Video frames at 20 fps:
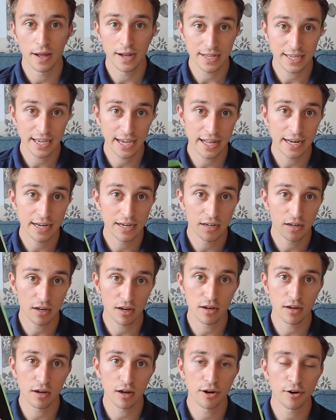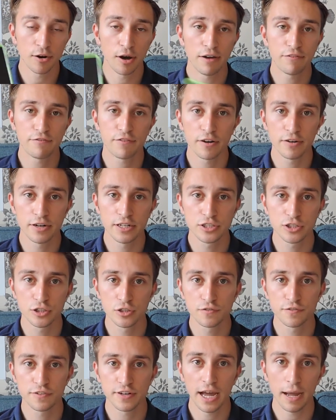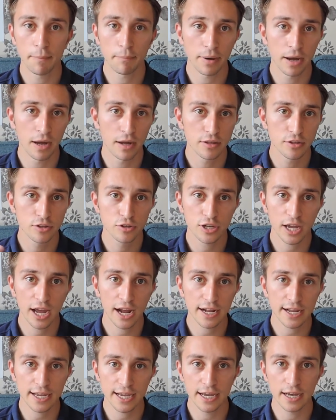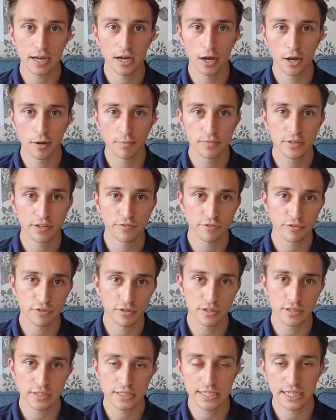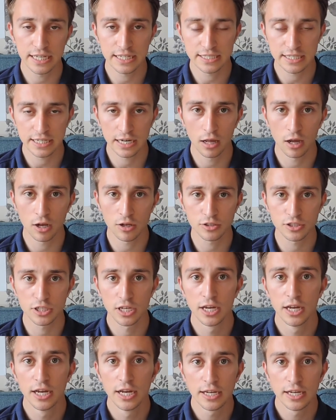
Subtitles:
again, an iPhone is good for that, but you can get different DSLRs